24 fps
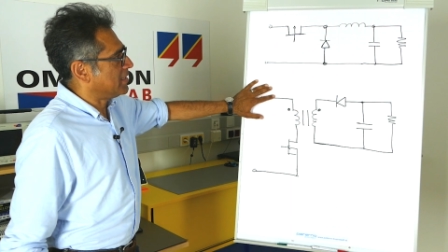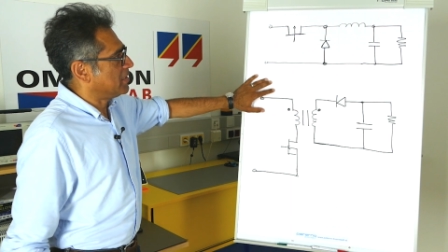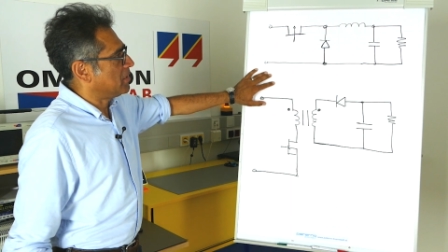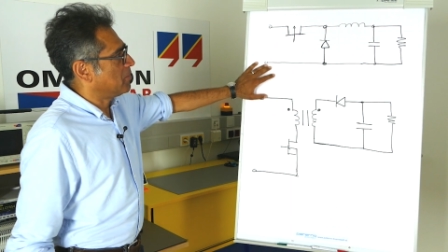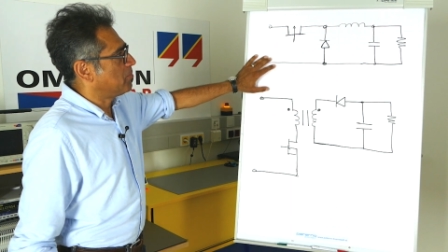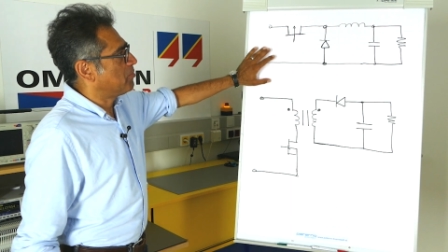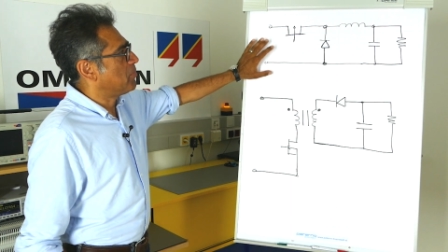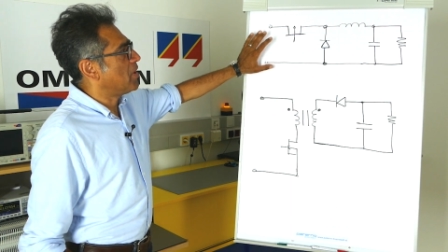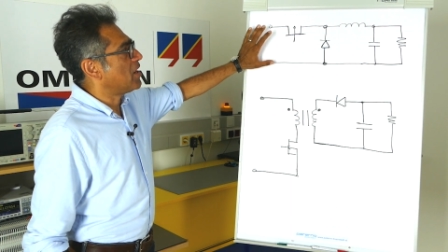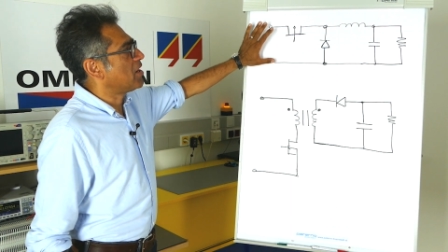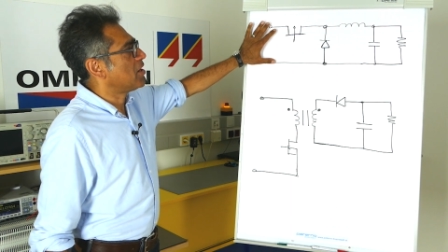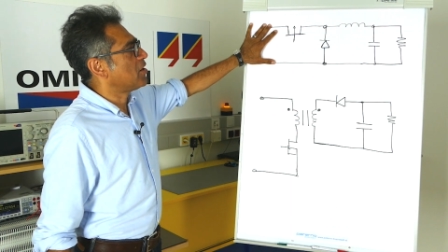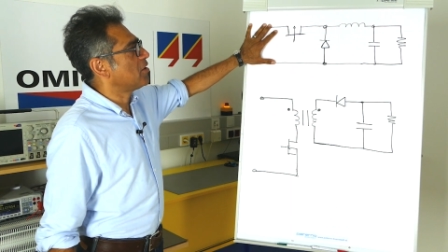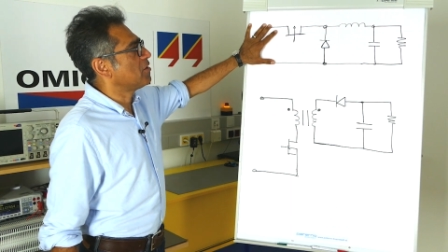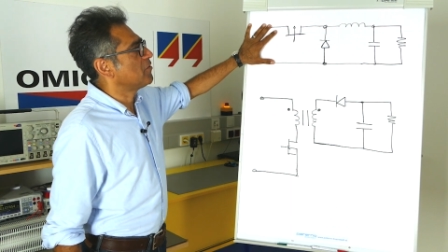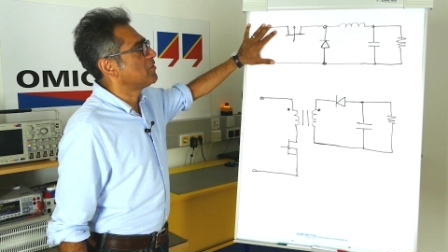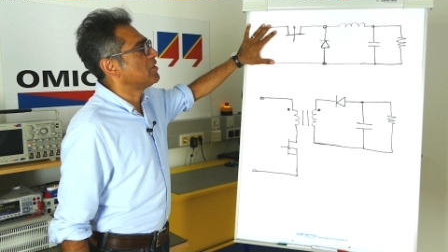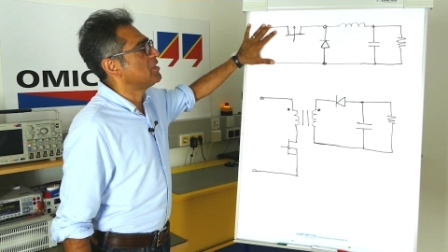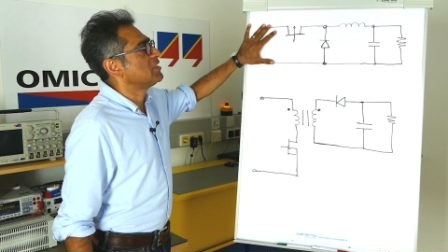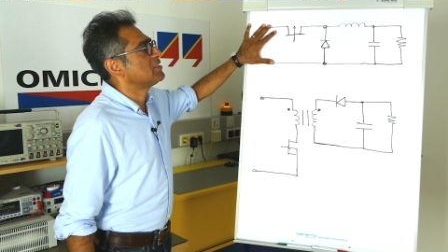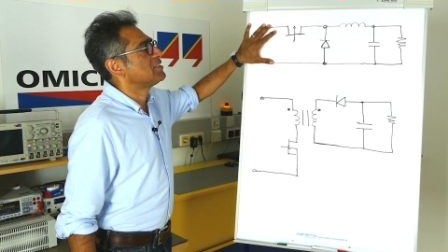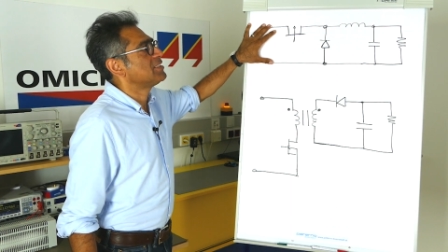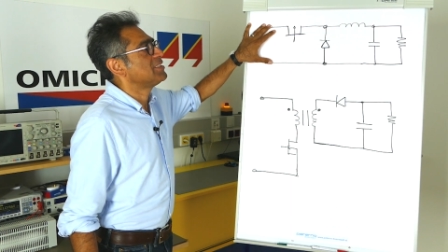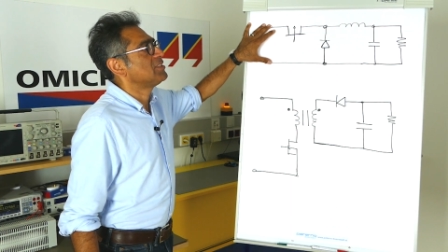Now the buck
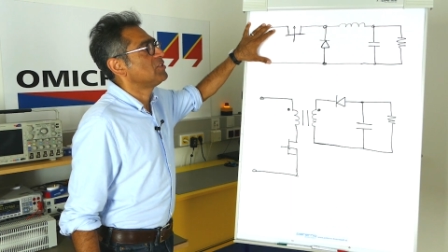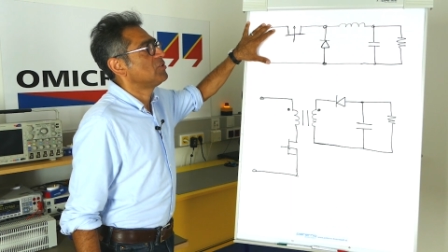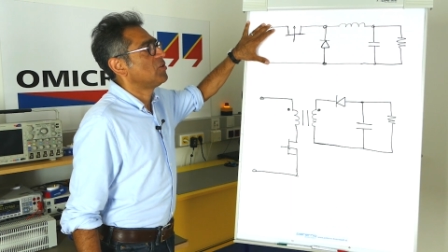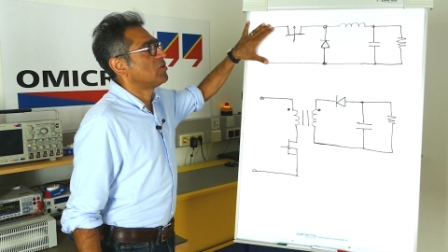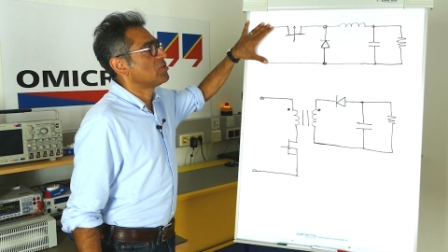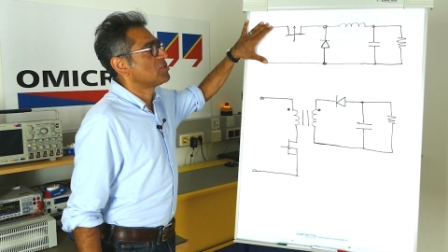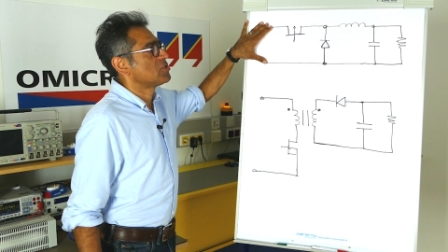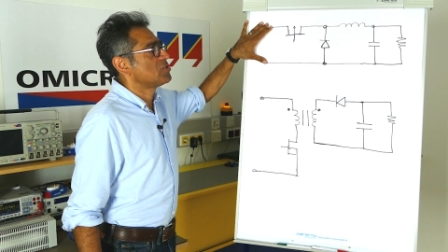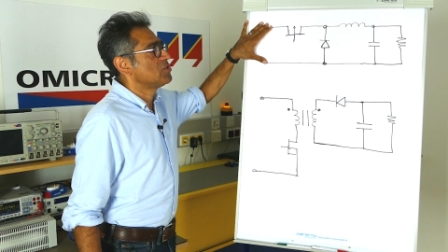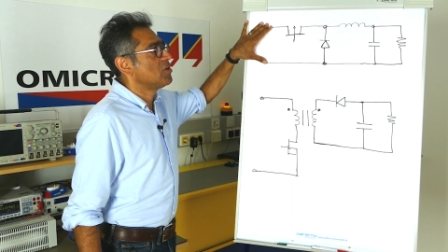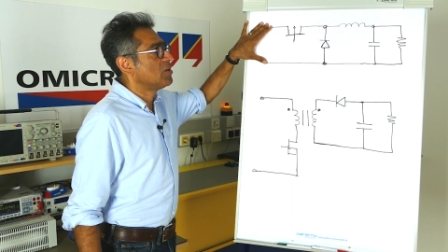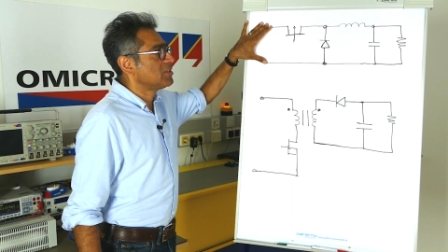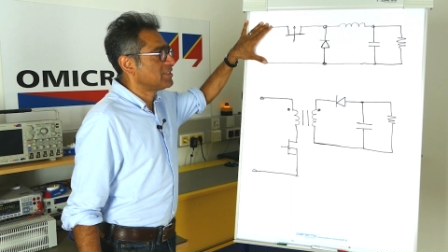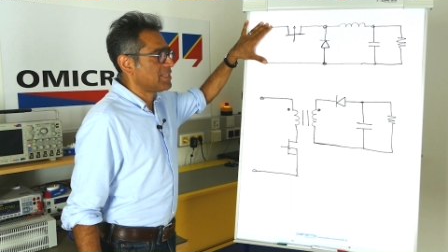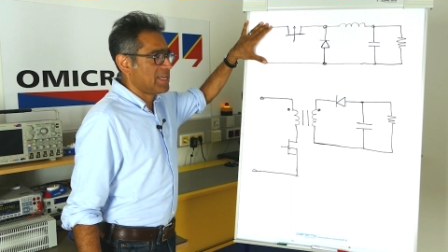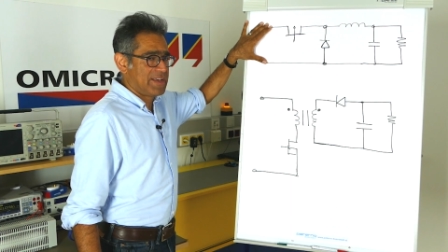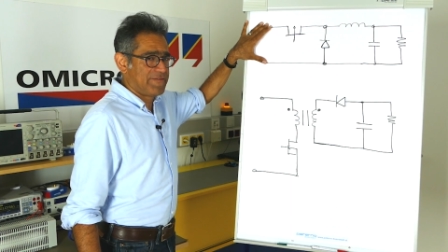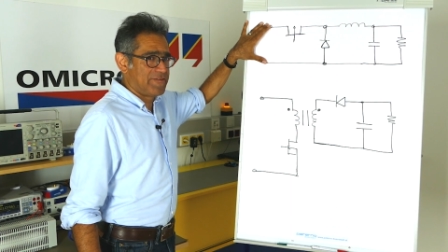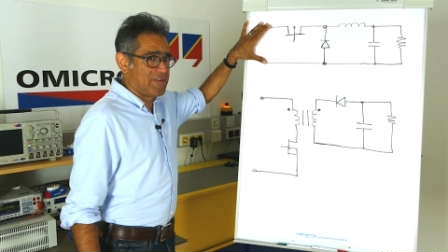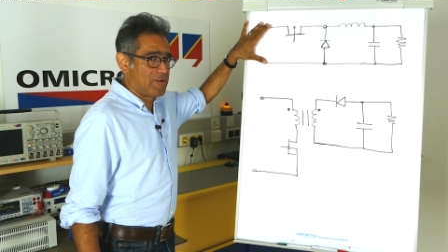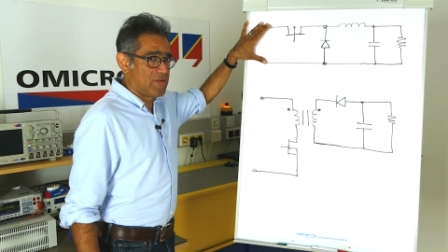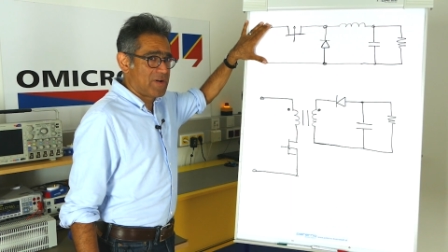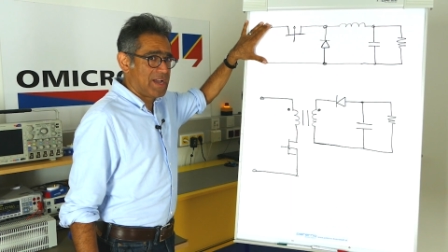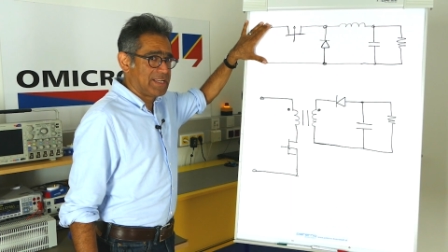converter does not
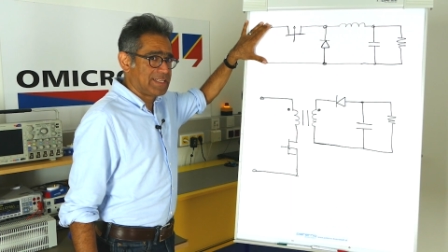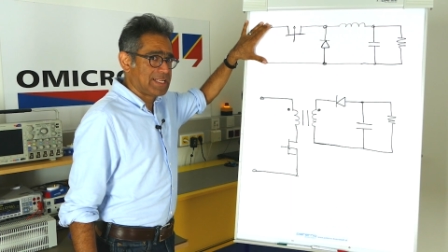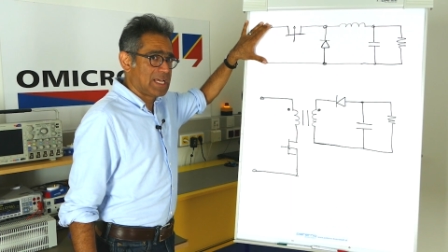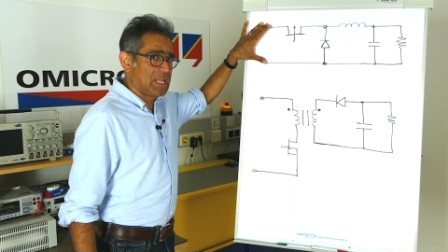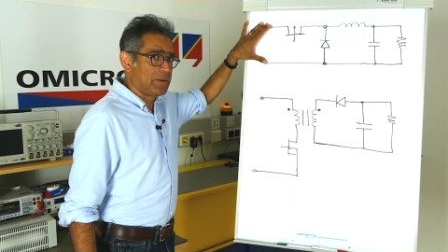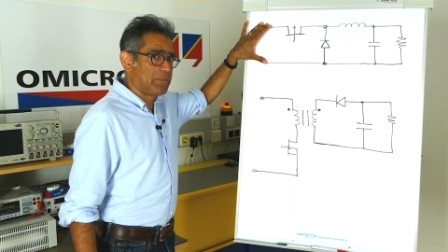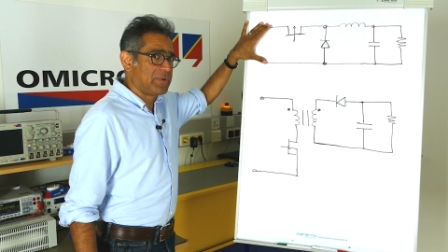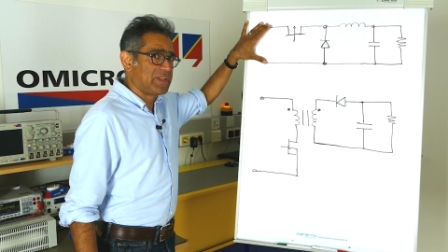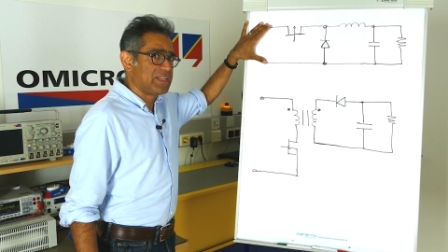have a right-hand